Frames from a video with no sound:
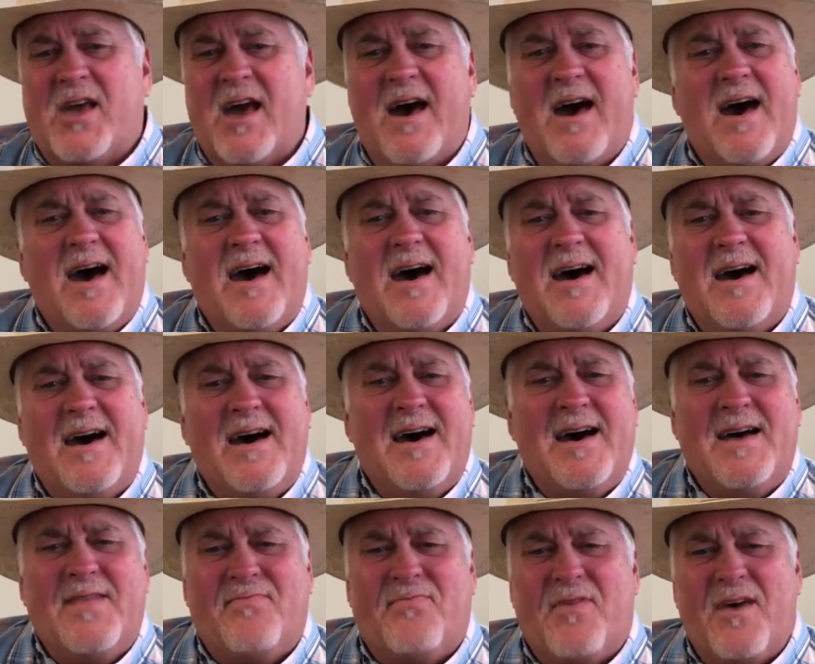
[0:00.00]

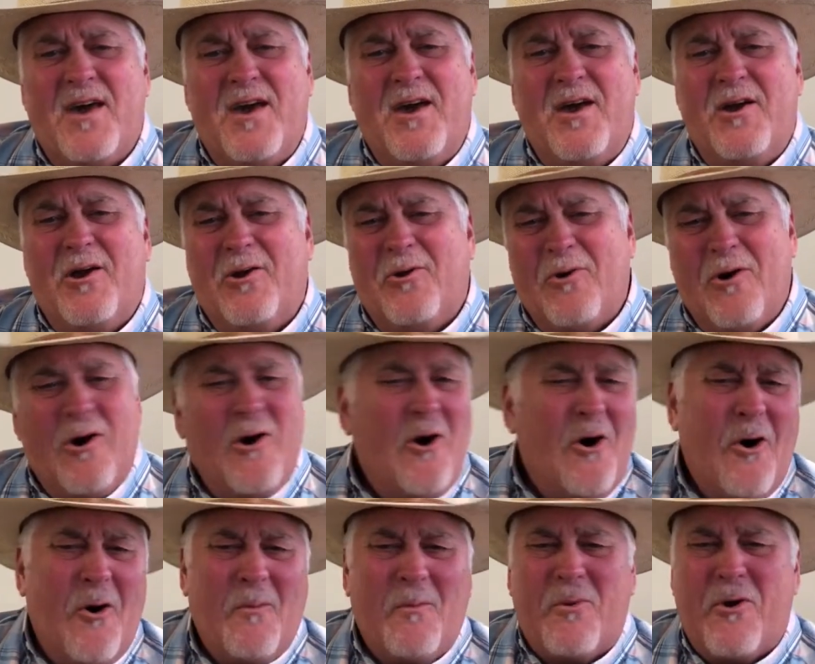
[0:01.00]
got their
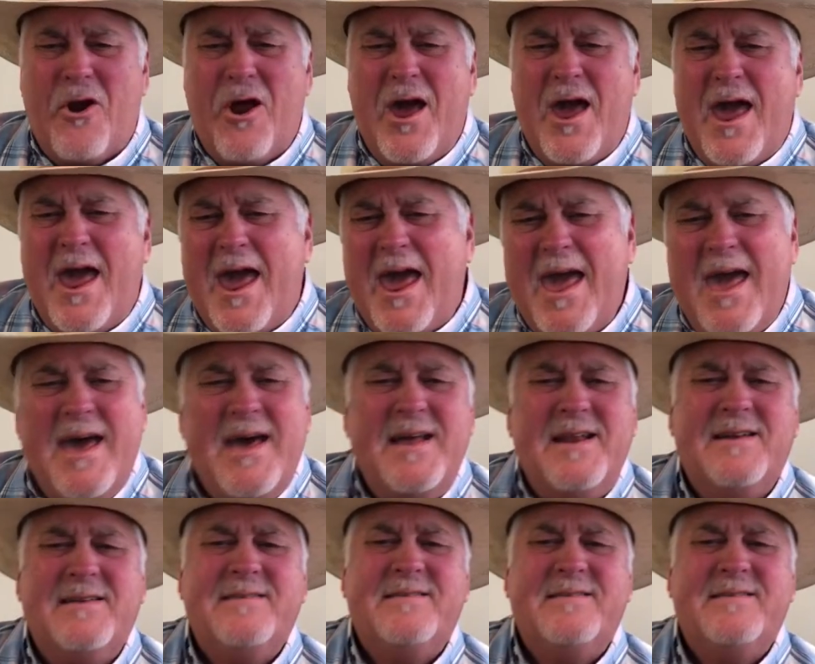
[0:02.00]
own brand,